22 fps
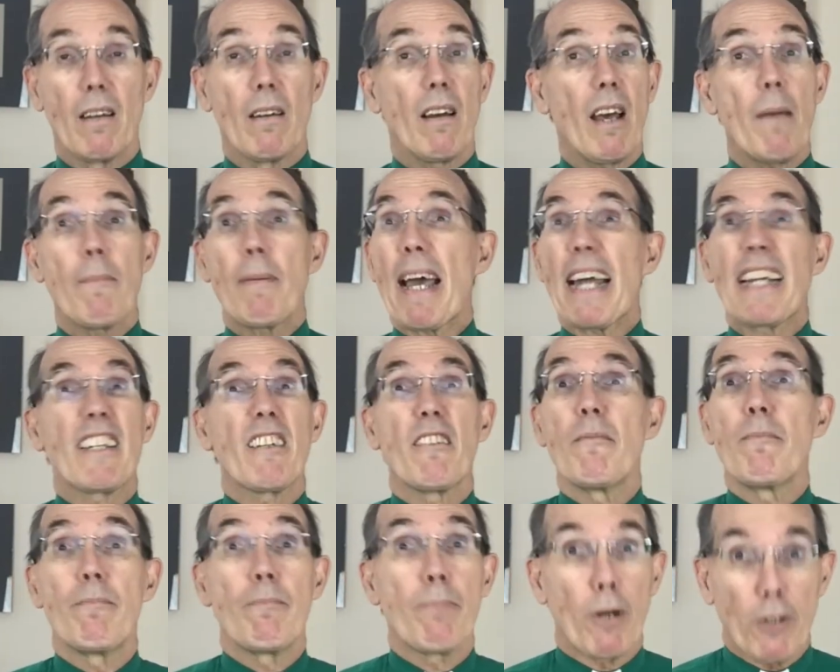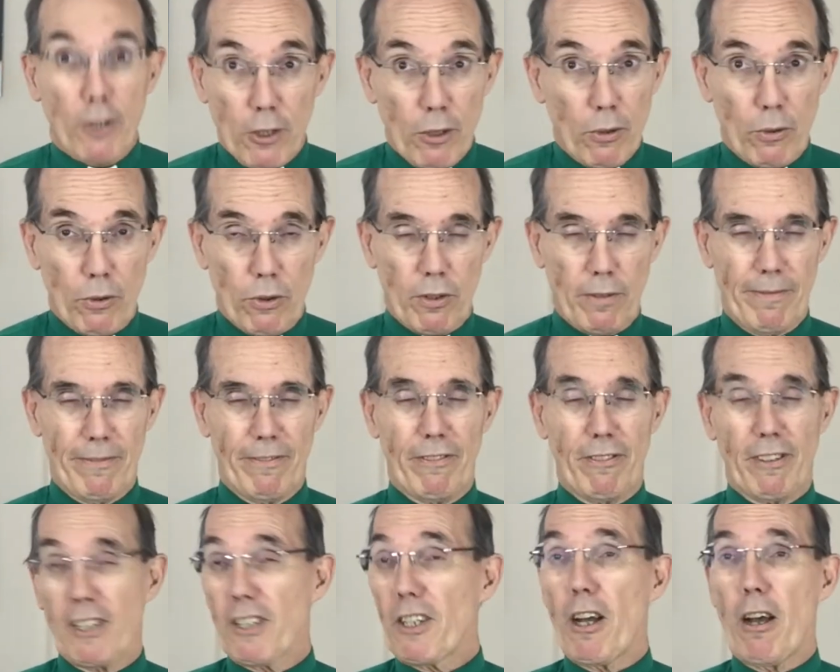Abandoned bottles,
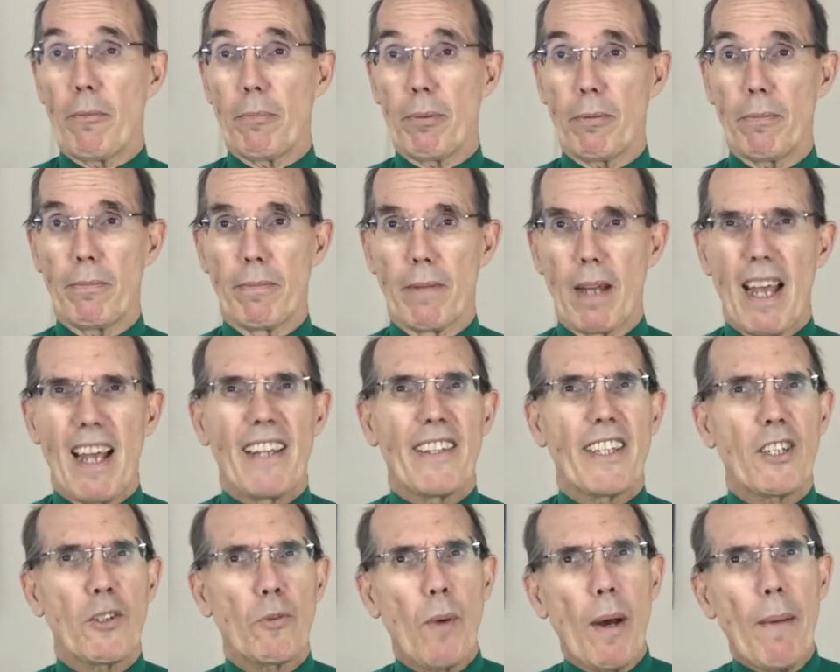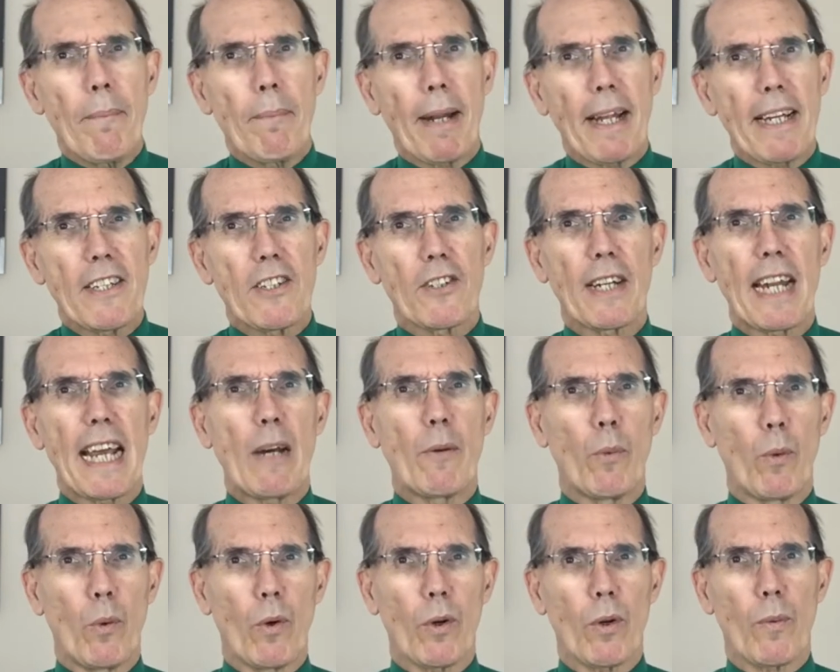for example. There's one place on our
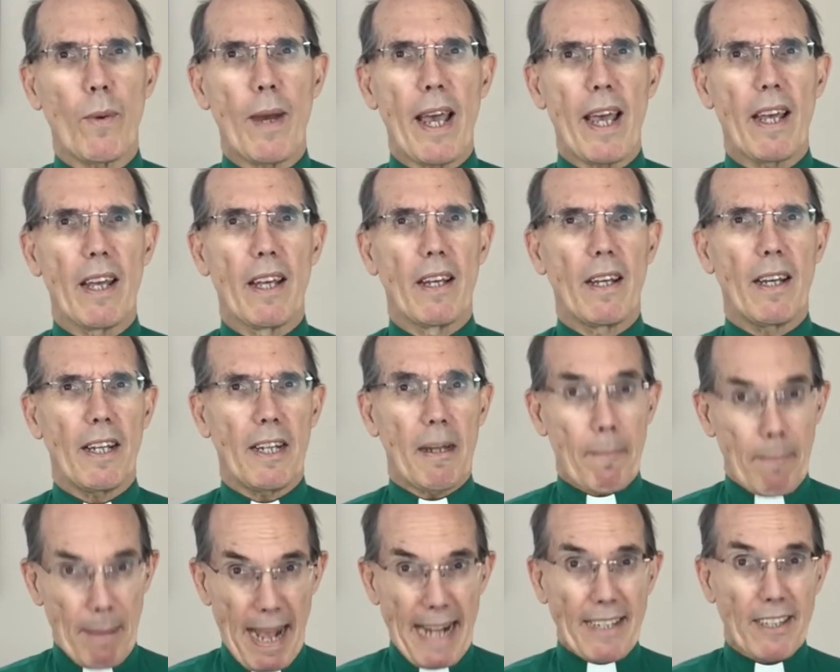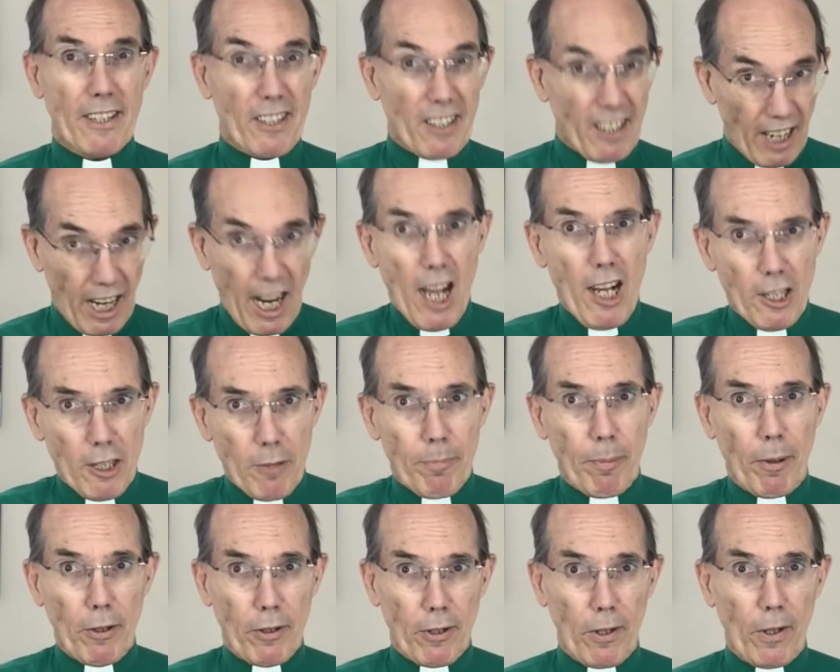walk where an abandoned glass
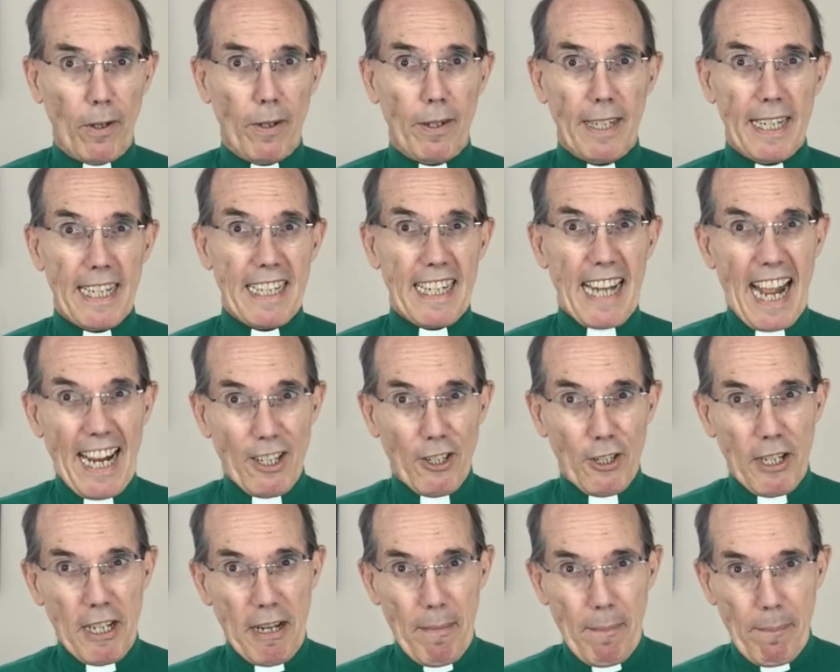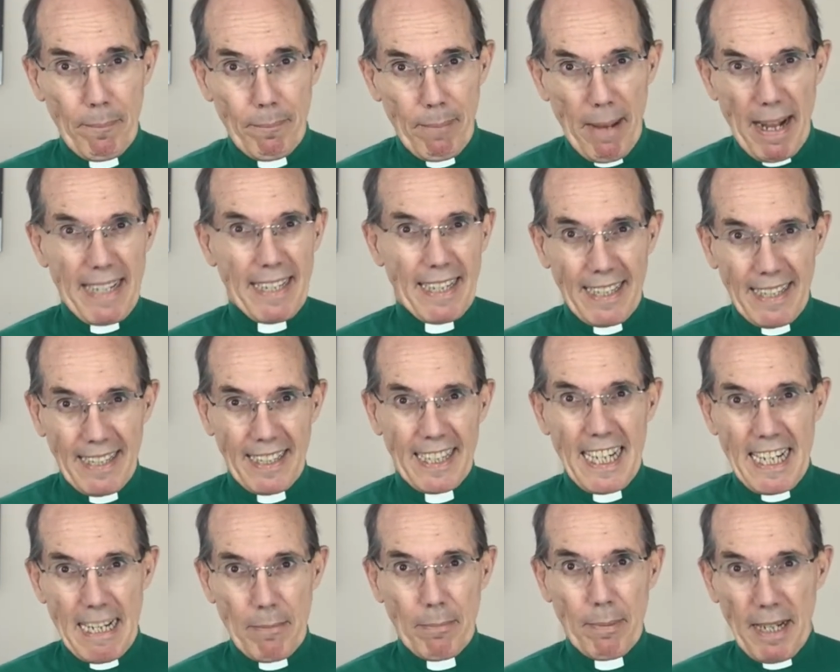bottle is actually embedded
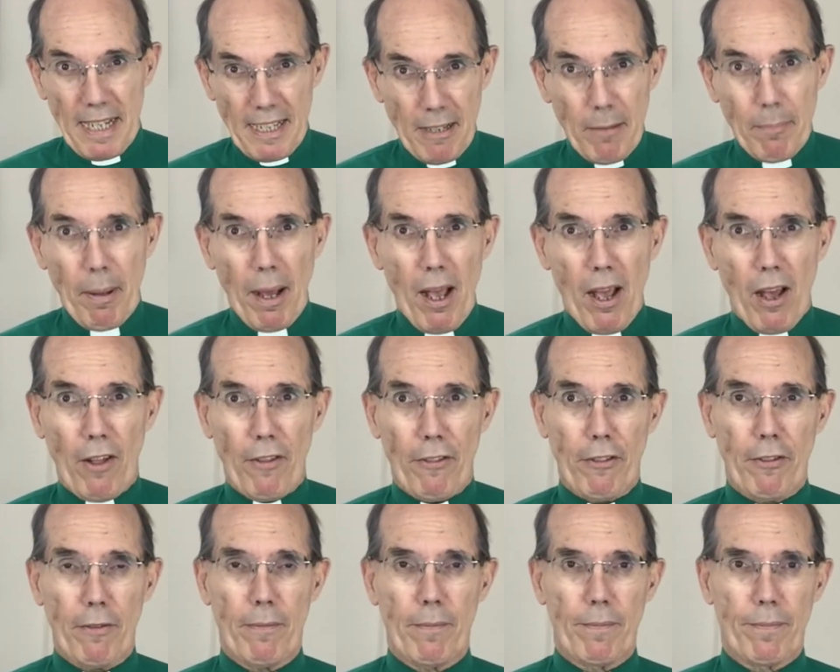deep in the path.